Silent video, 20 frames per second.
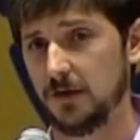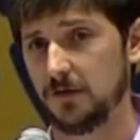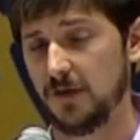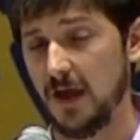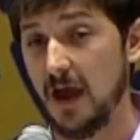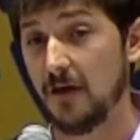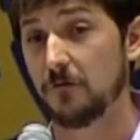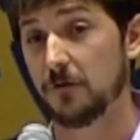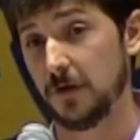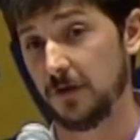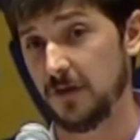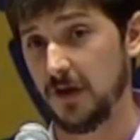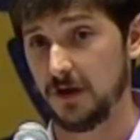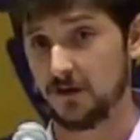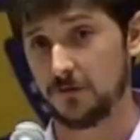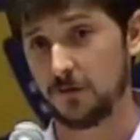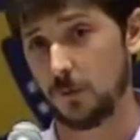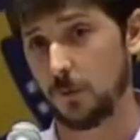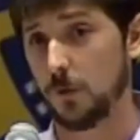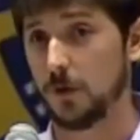It's
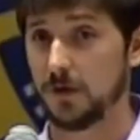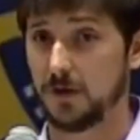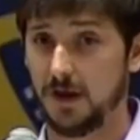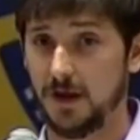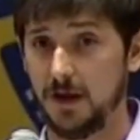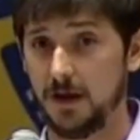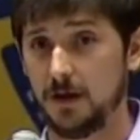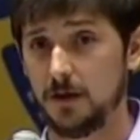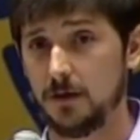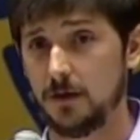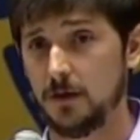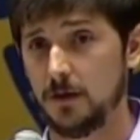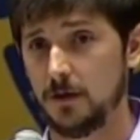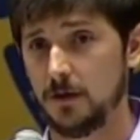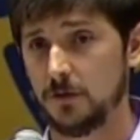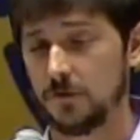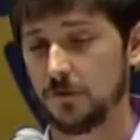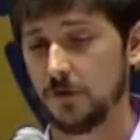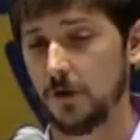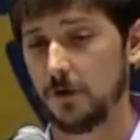everything for one kid.
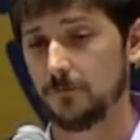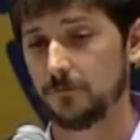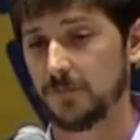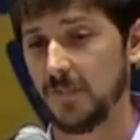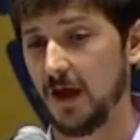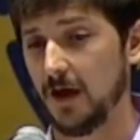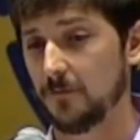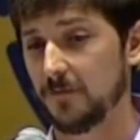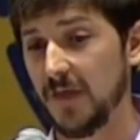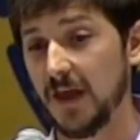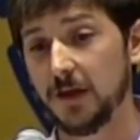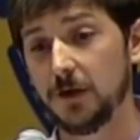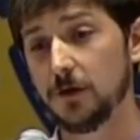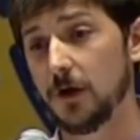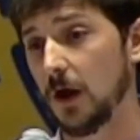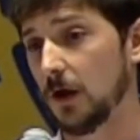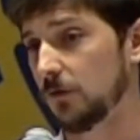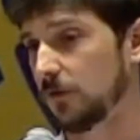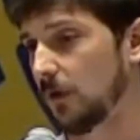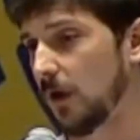So thank
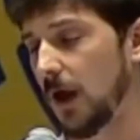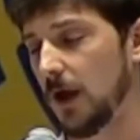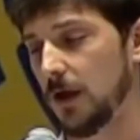you guys.